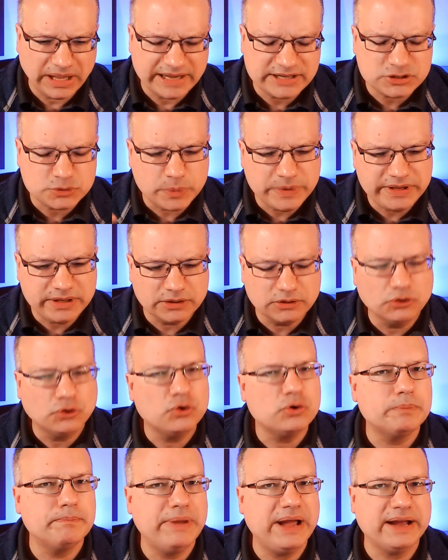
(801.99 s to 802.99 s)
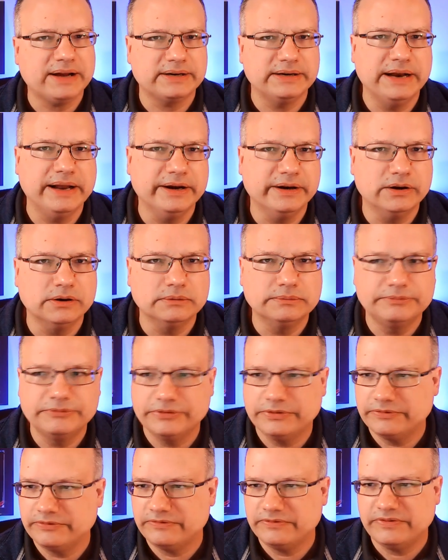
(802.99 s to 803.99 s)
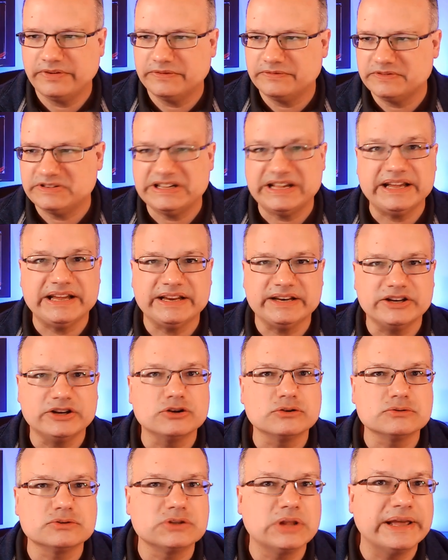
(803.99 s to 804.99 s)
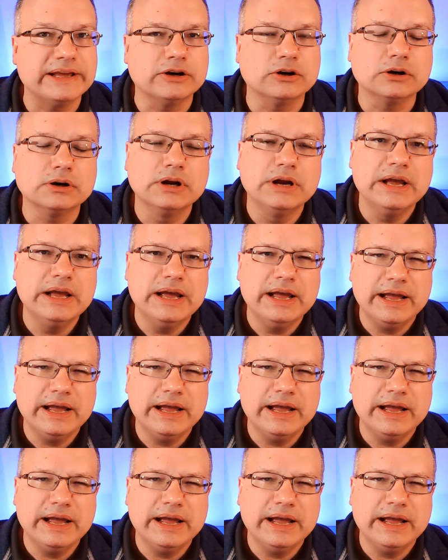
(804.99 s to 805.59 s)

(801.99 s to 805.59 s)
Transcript: as we can look back now, 15 years later,